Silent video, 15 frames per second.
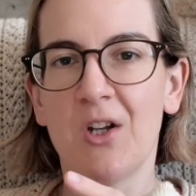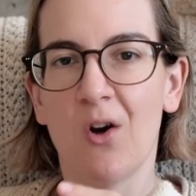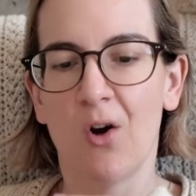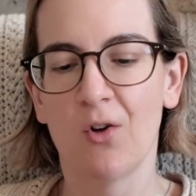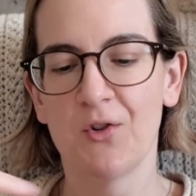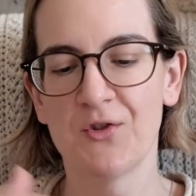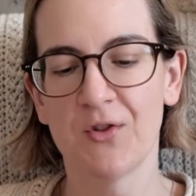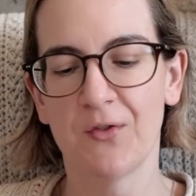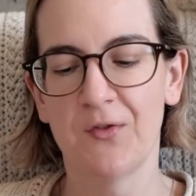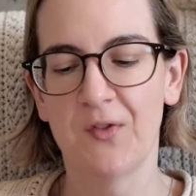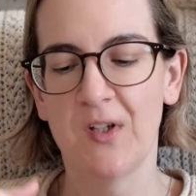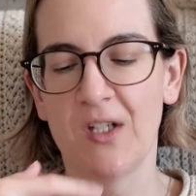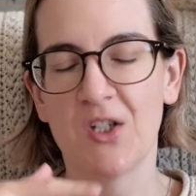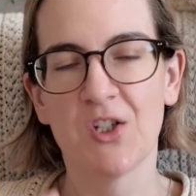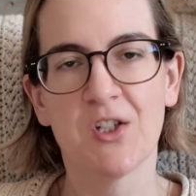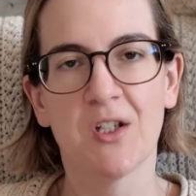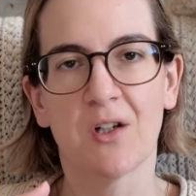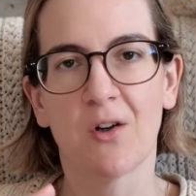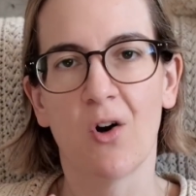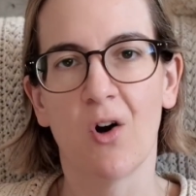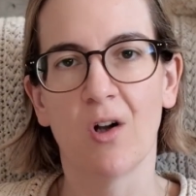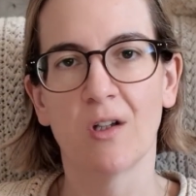also finished the
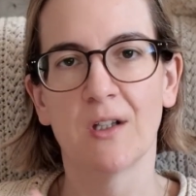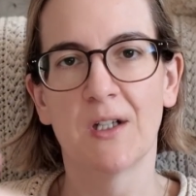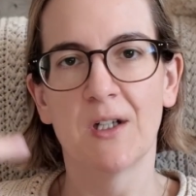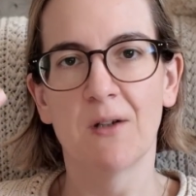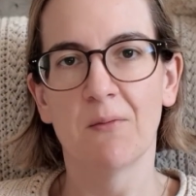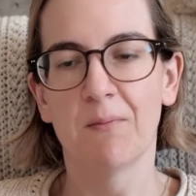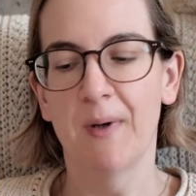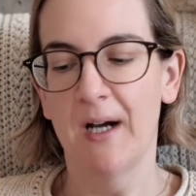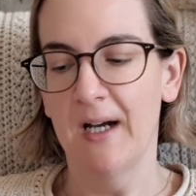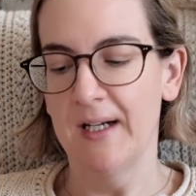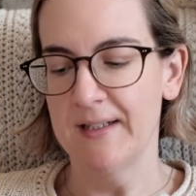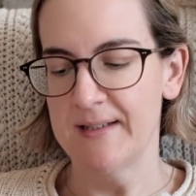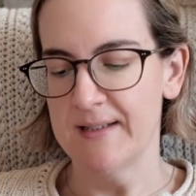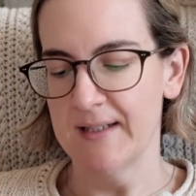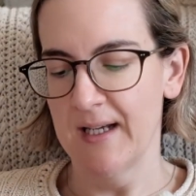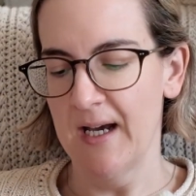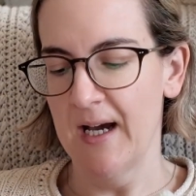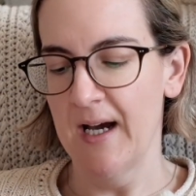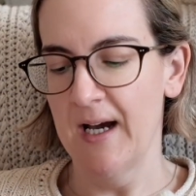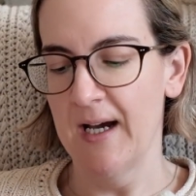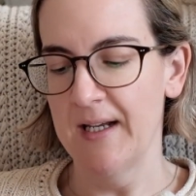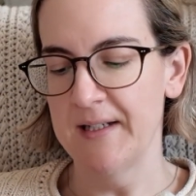collar, but
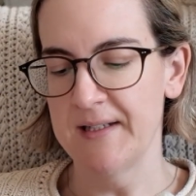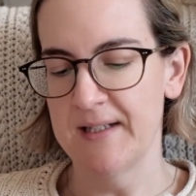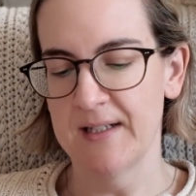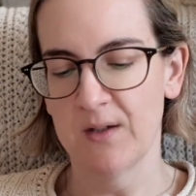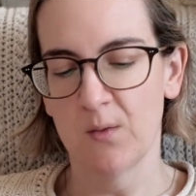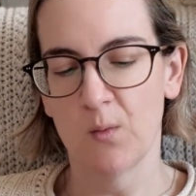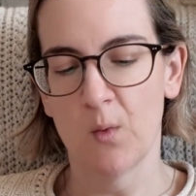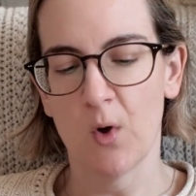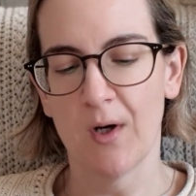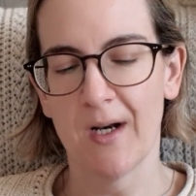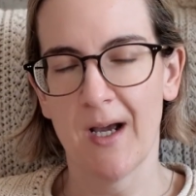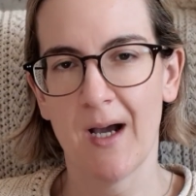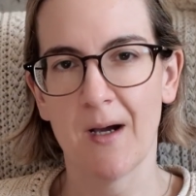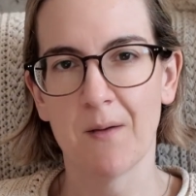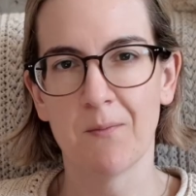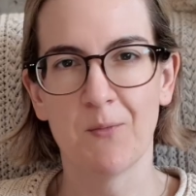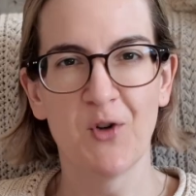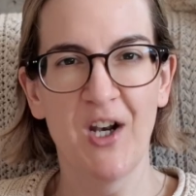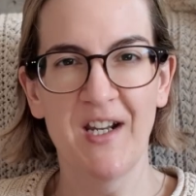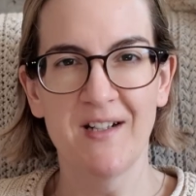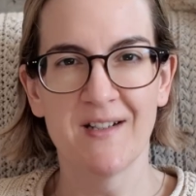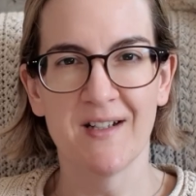I didn't wanna
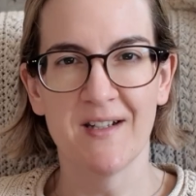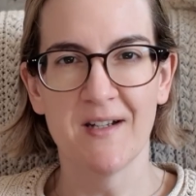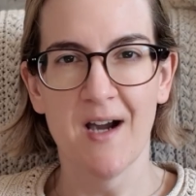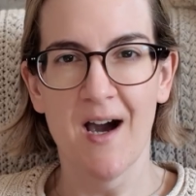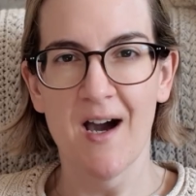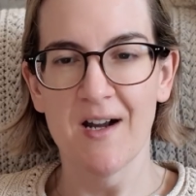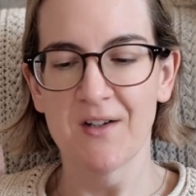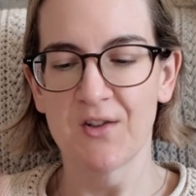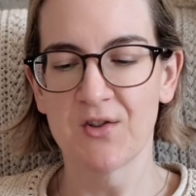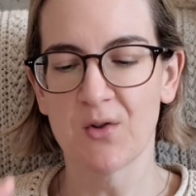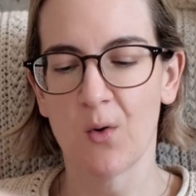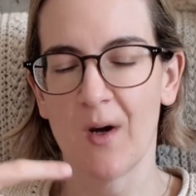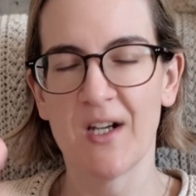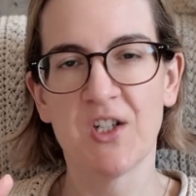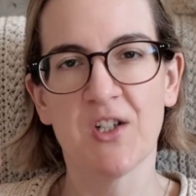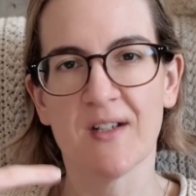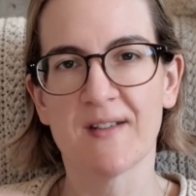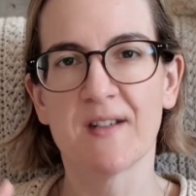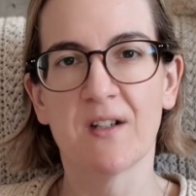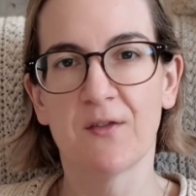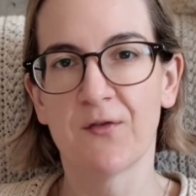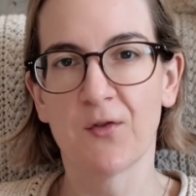break the yarn, so I
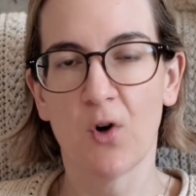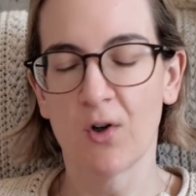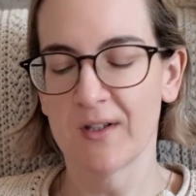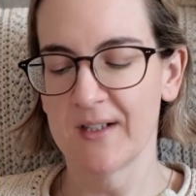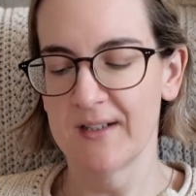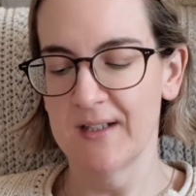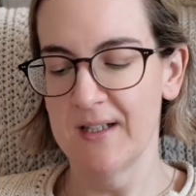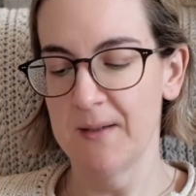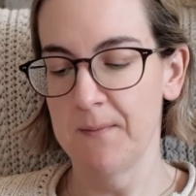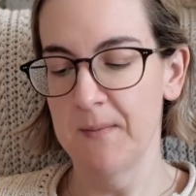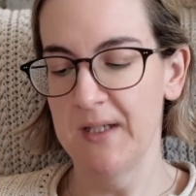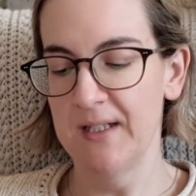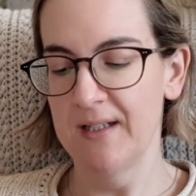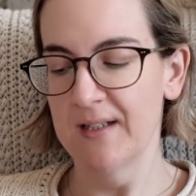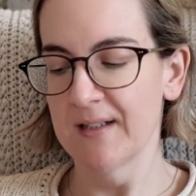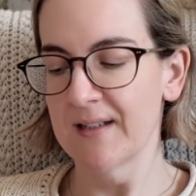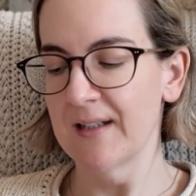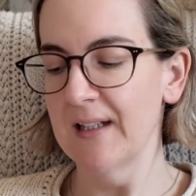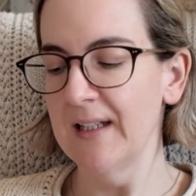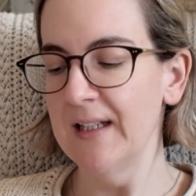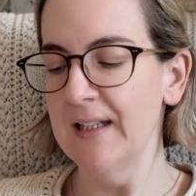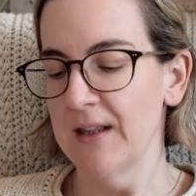just frogged it
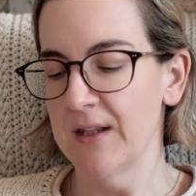immediately.